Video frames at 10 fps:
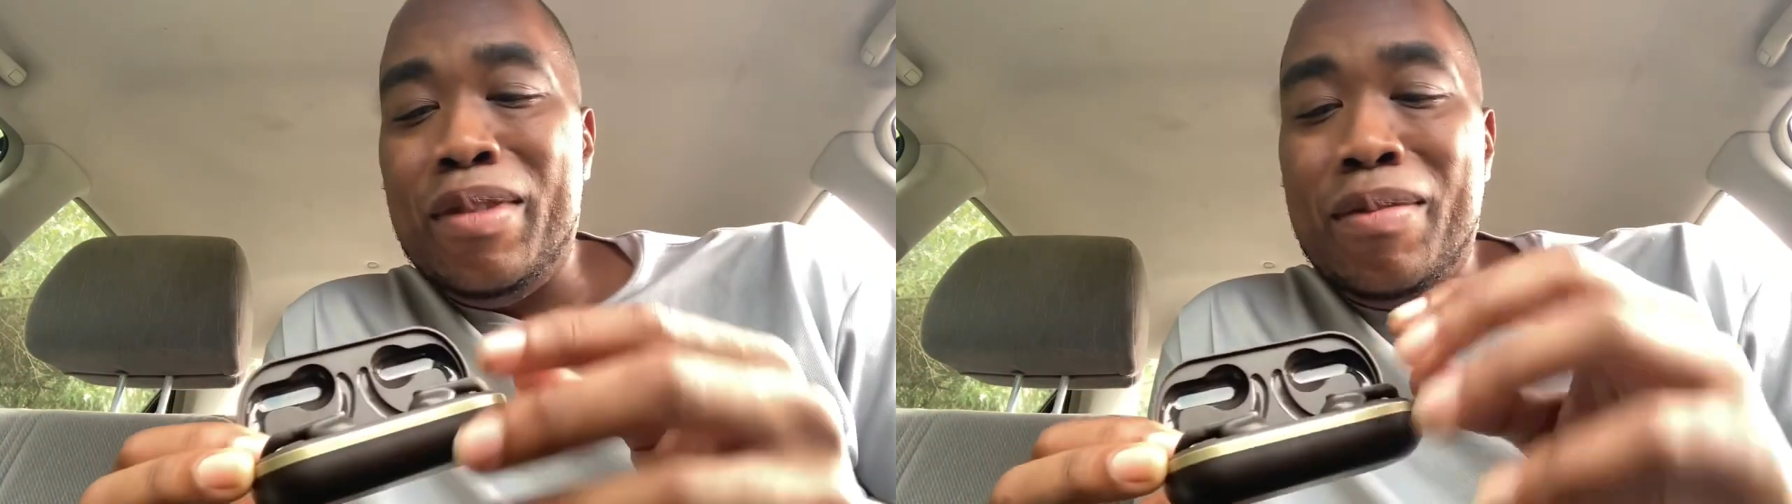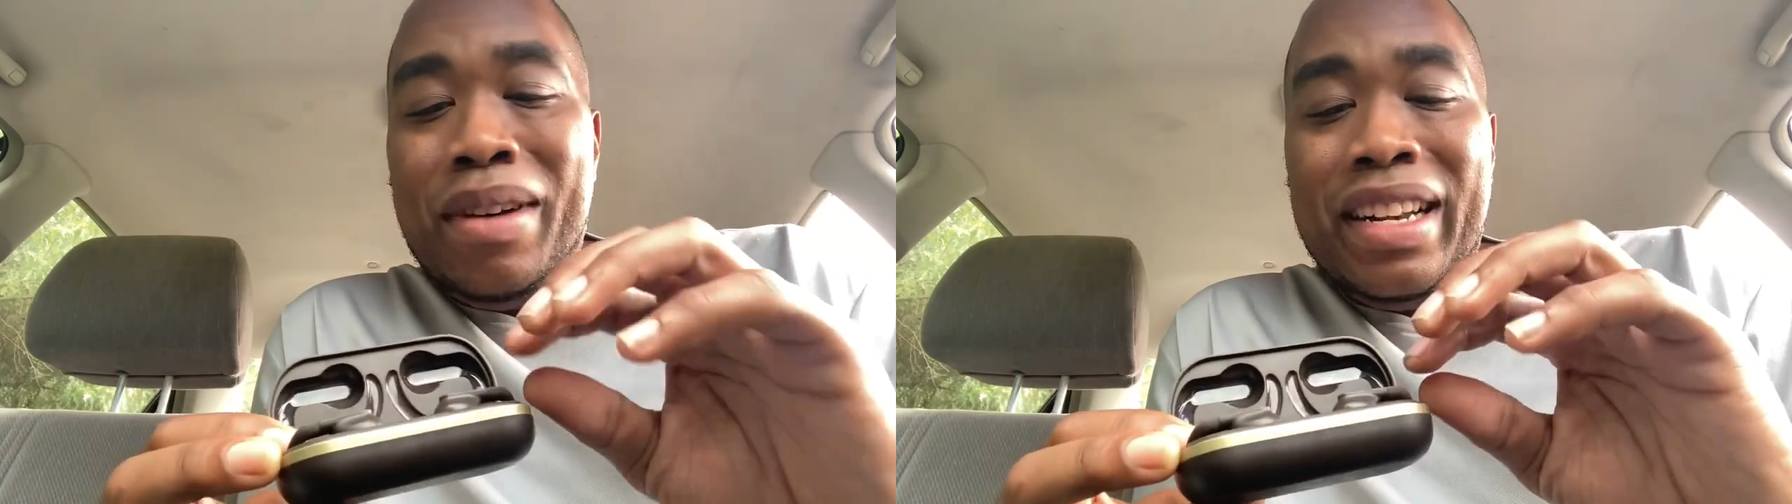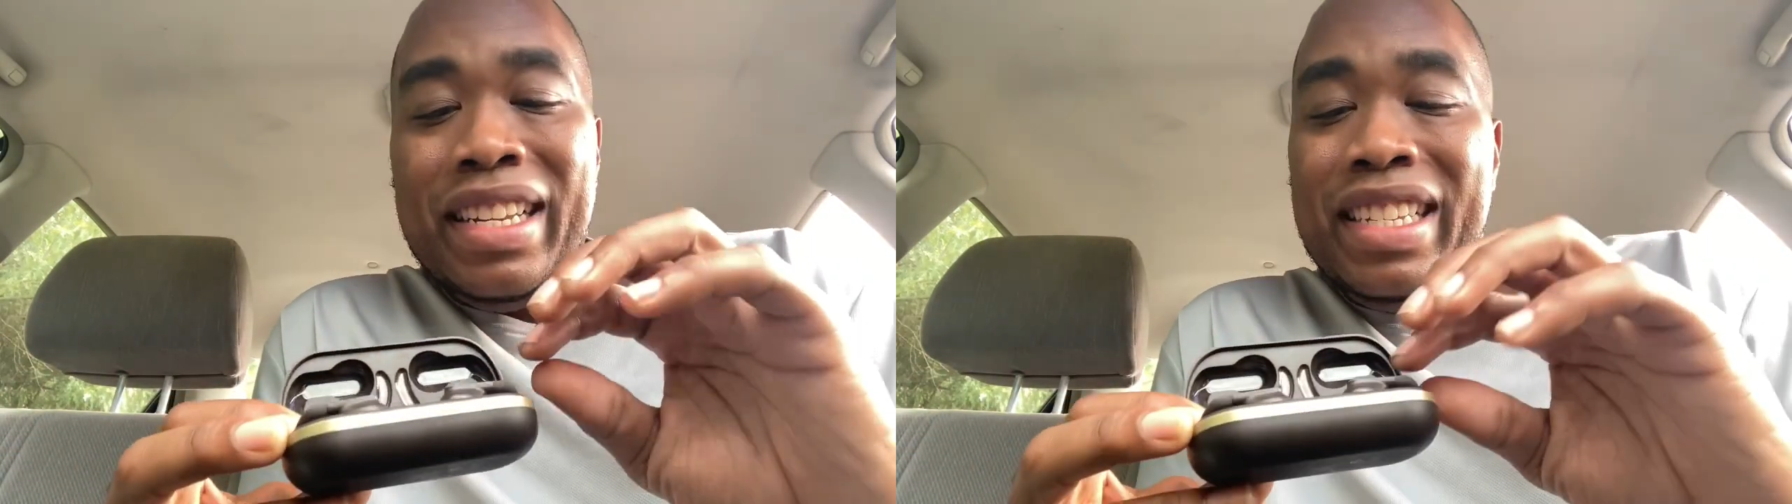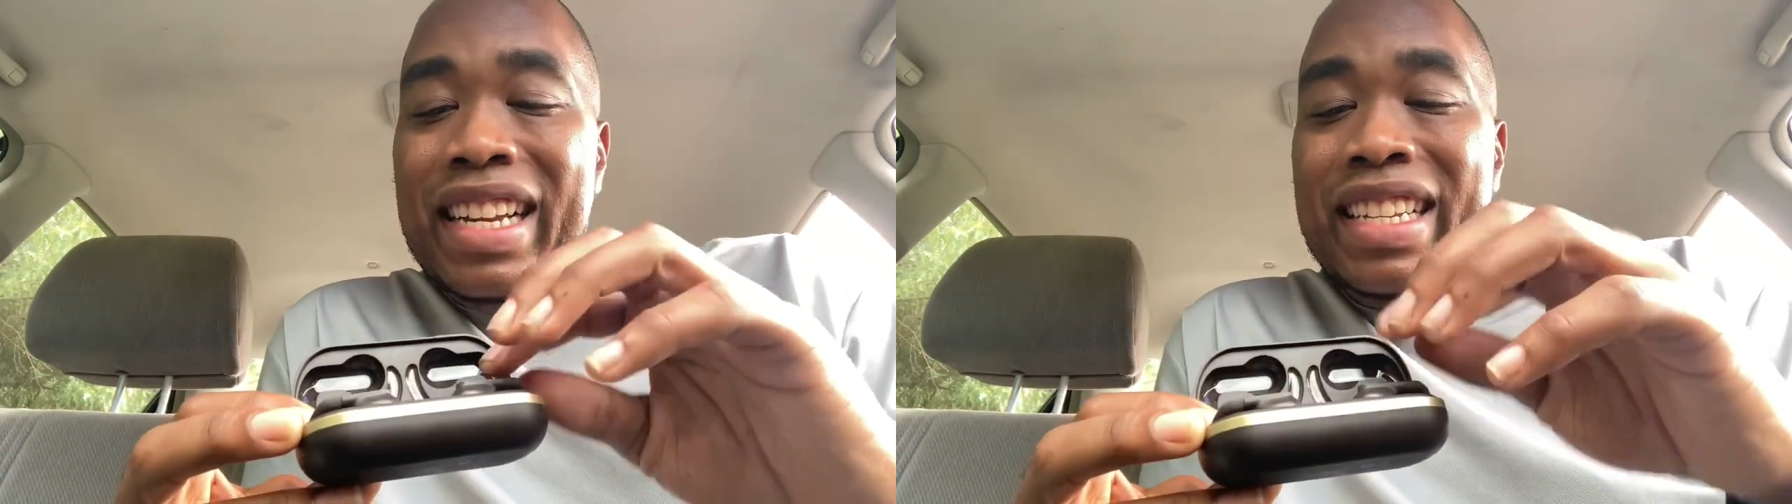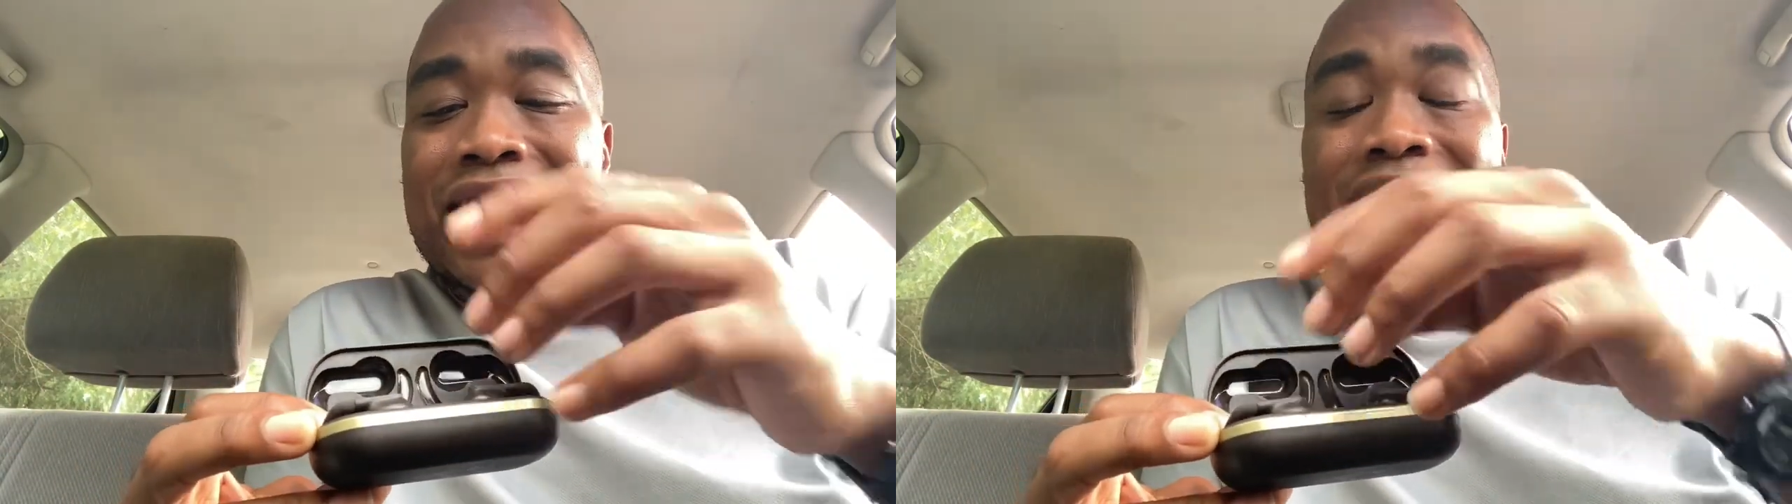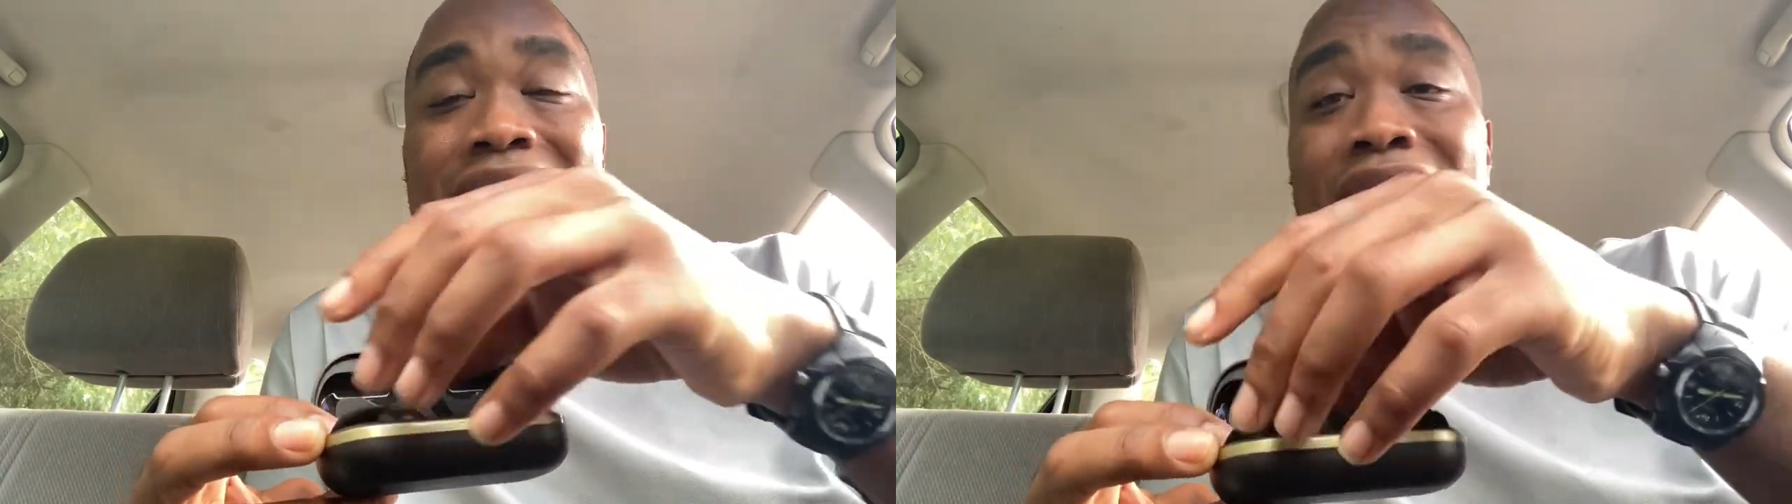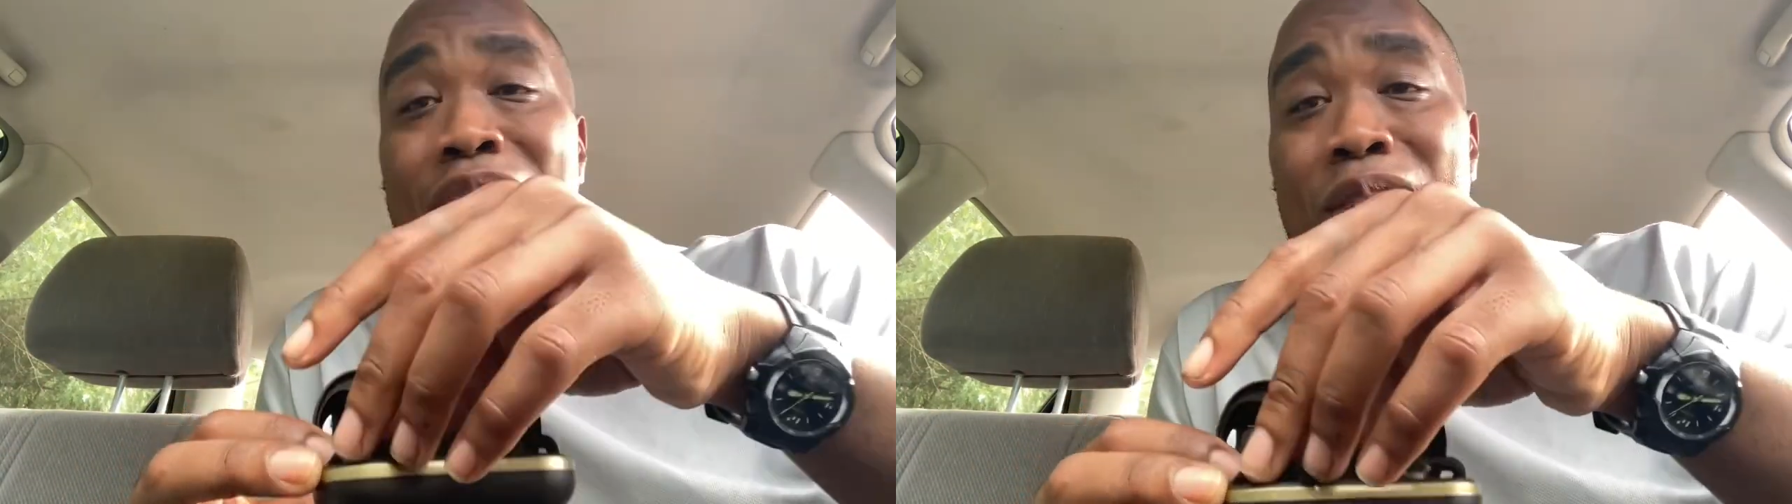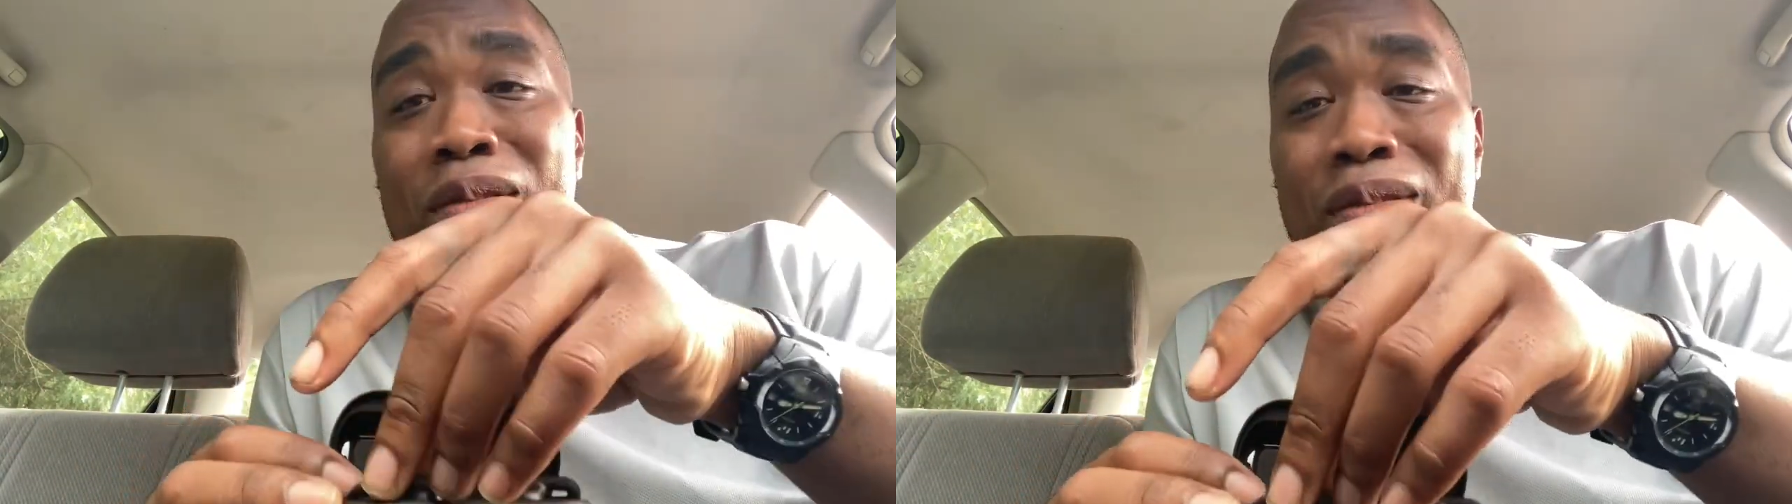we're about to test these
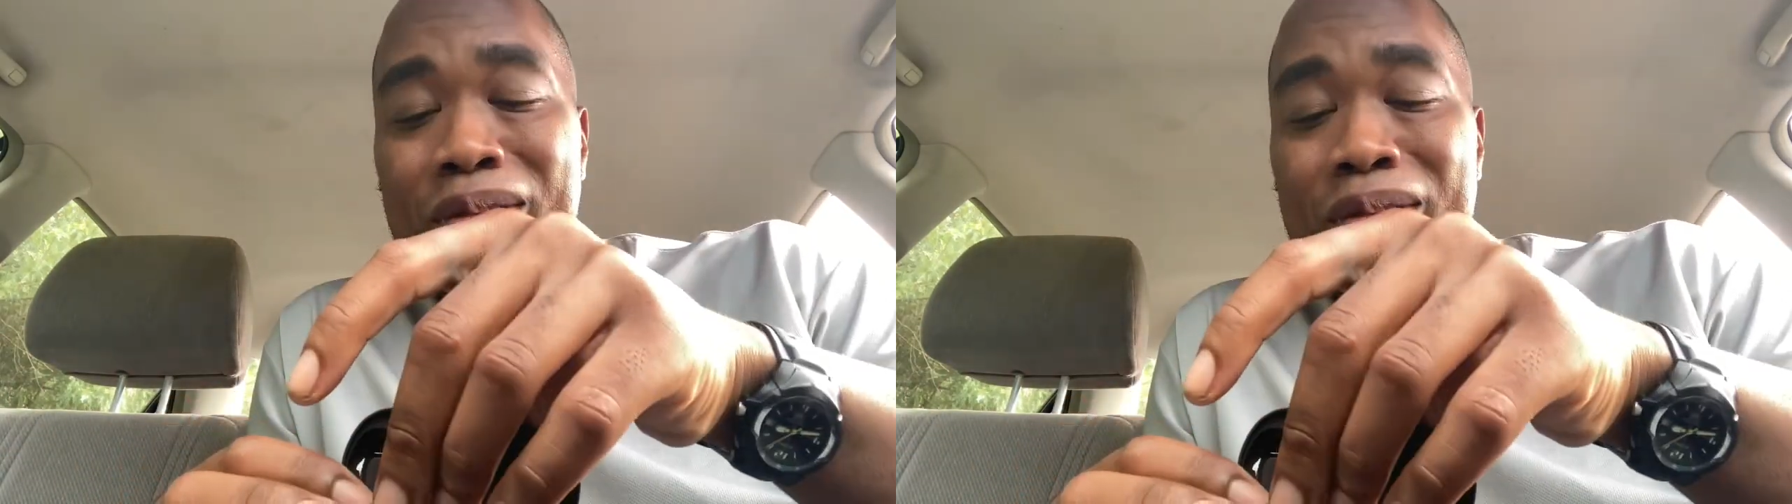out